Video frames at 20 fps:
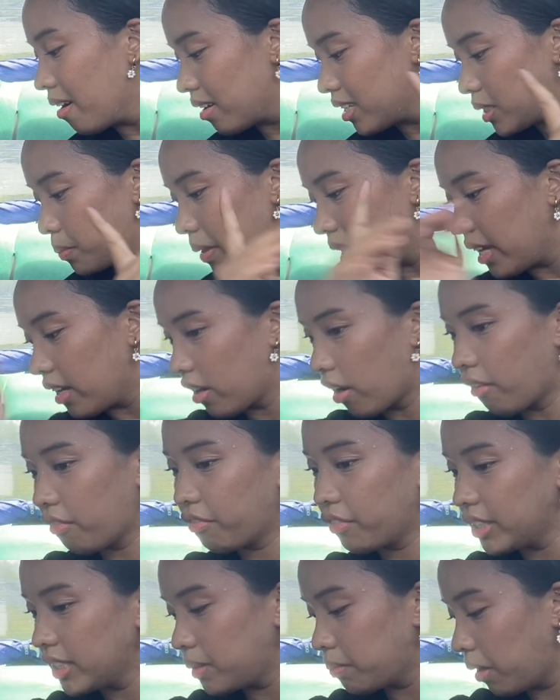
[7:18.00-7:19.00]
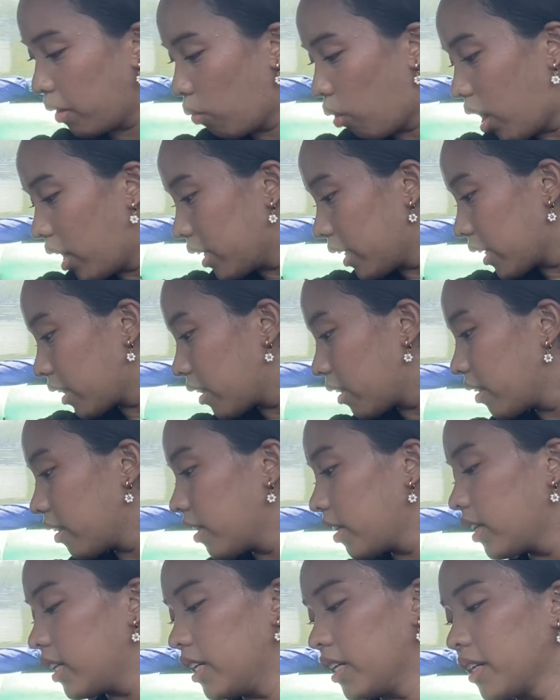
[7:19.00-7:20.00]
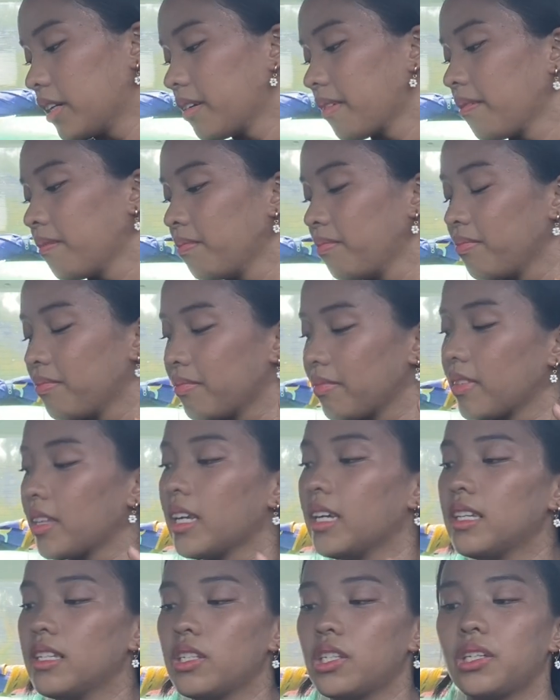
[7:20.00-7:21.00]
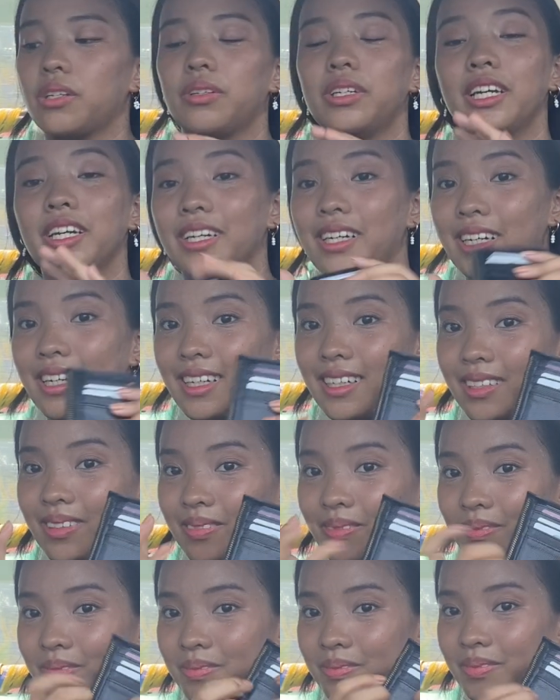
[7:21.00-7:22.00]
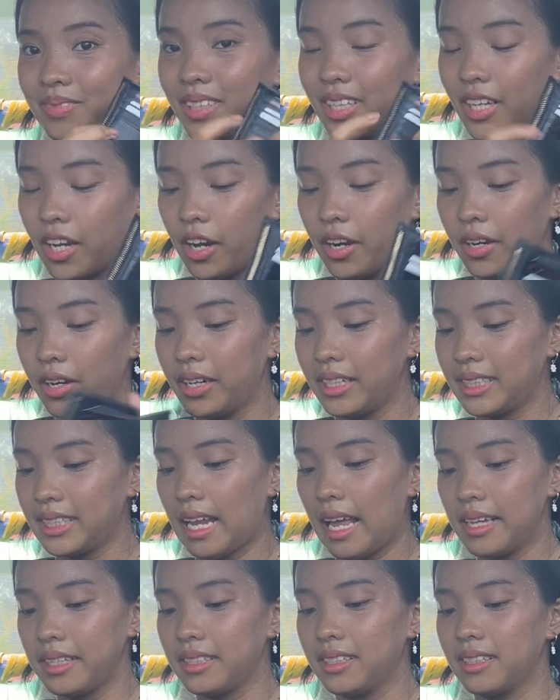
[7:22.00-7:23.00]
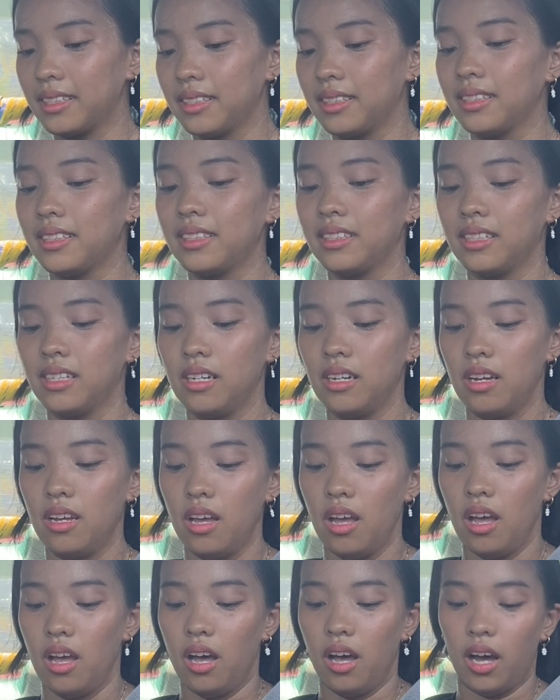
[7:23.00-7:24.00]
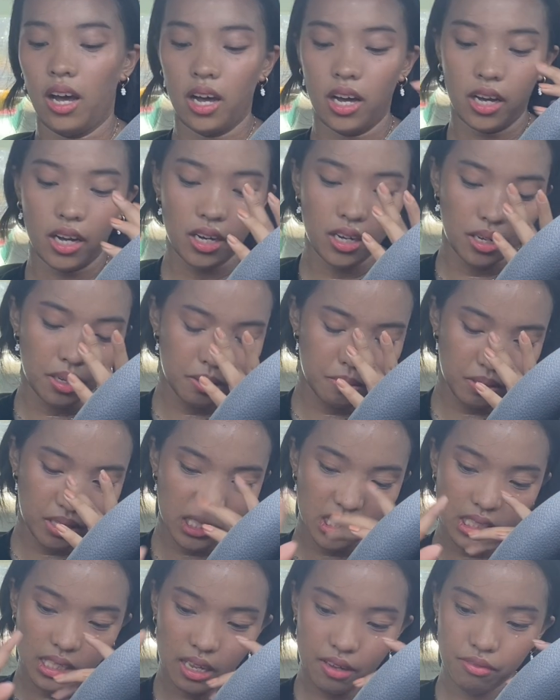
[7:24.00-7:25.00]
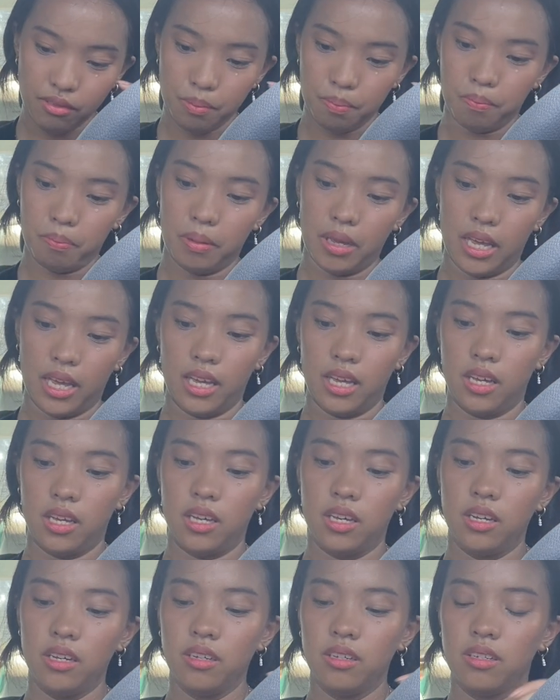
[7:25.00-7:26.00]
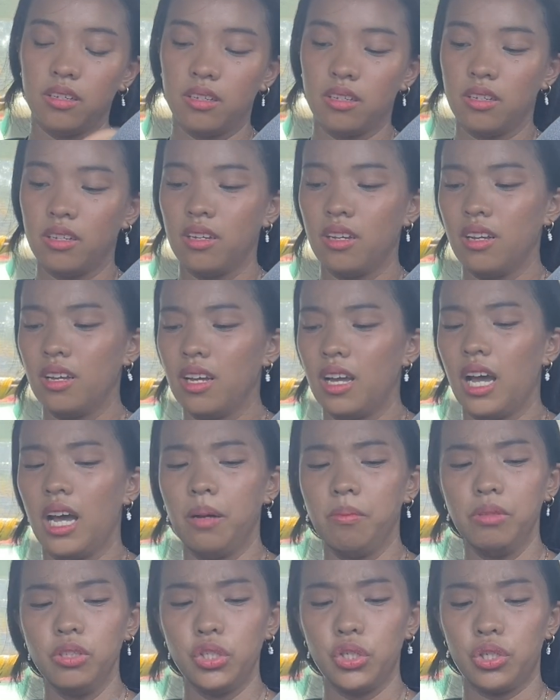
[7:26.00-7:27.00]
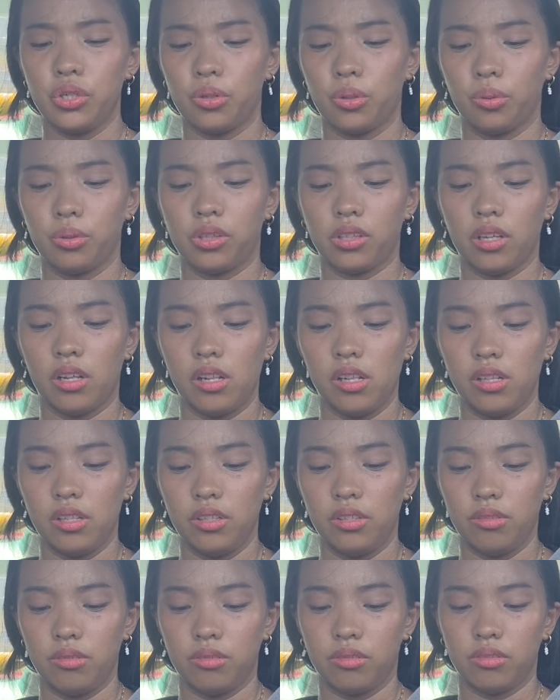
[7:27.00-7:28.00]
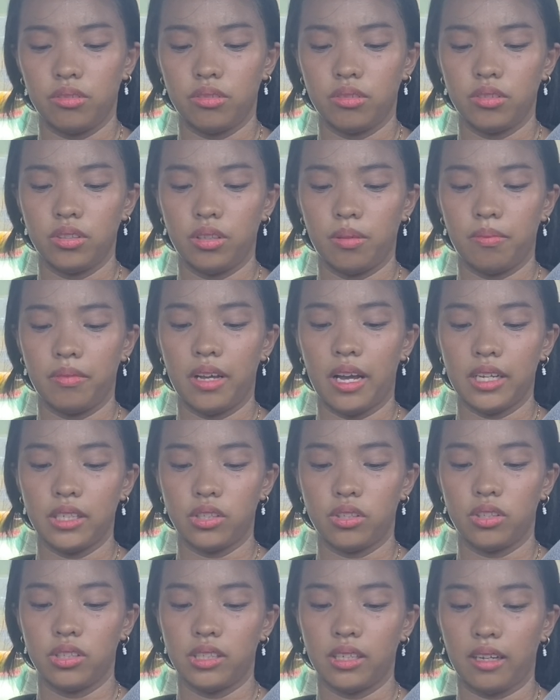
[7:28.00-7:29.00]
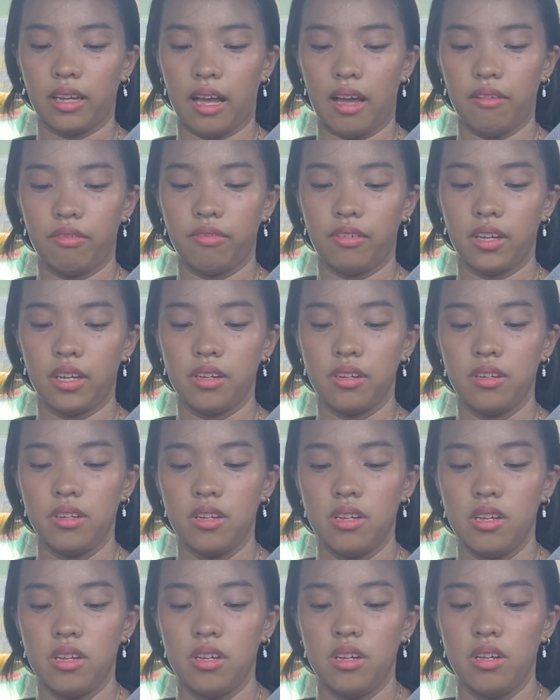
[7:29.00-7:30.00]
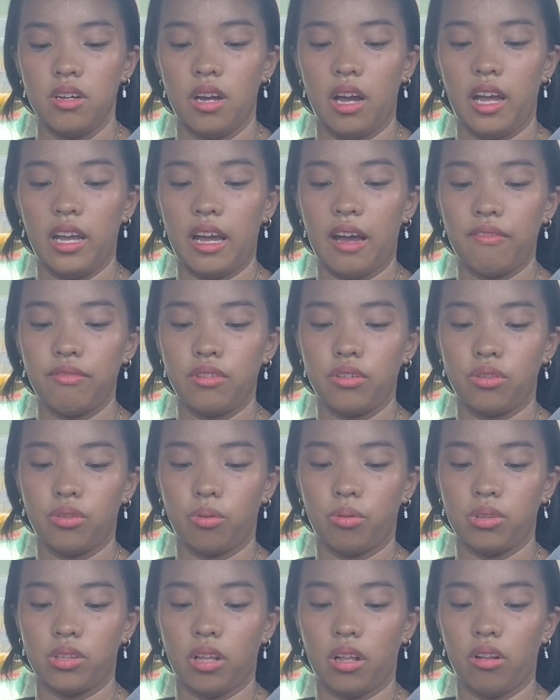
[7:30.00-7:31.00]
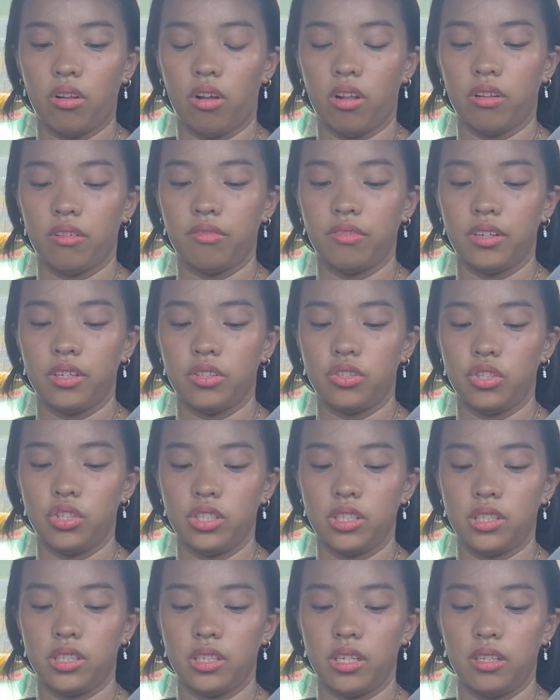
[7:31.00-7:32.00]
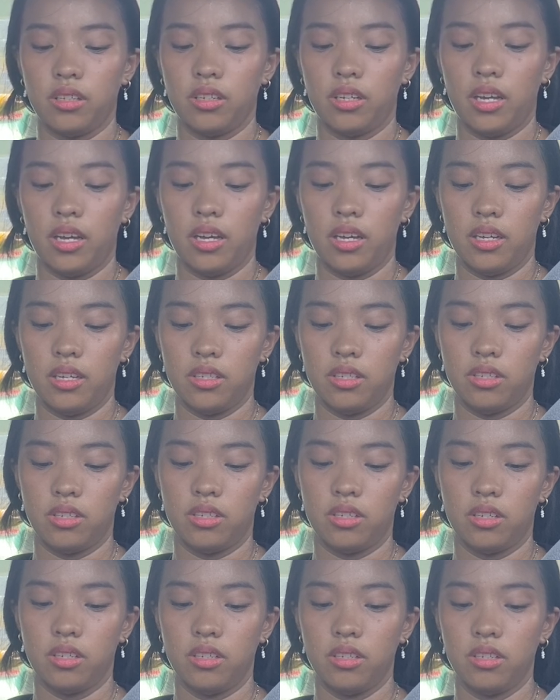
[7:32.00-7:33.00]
Speaking of, where's my wallet? Here. So yeah, girl, got her license. I still have to pay. How much total yung nagastos sa cafe? I have to total all of it just in case.